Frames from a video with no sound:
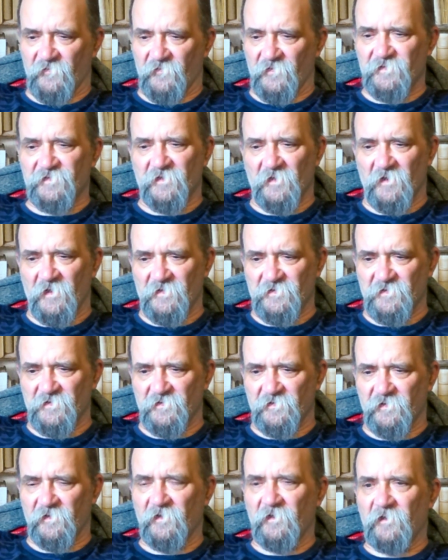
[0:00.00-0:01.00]
first, the
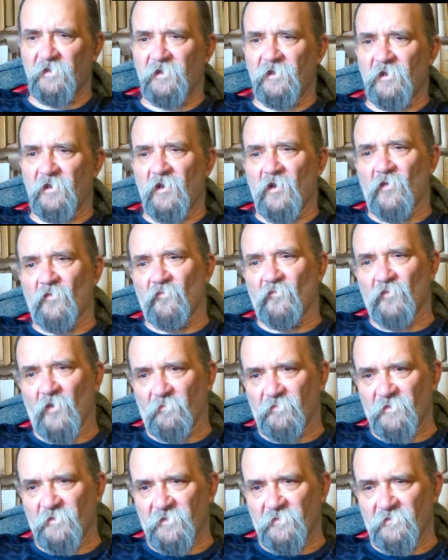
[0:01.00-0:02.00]
legend,
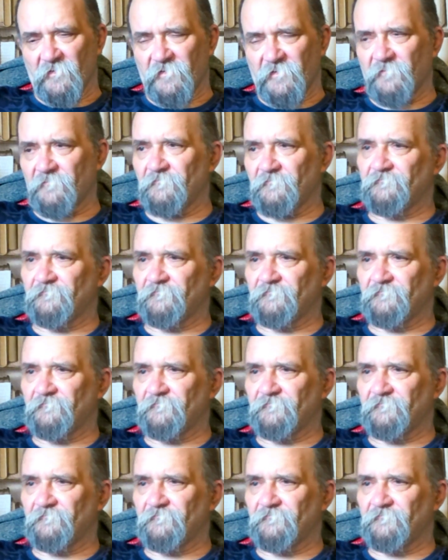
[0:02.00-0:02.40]
Robin Hood.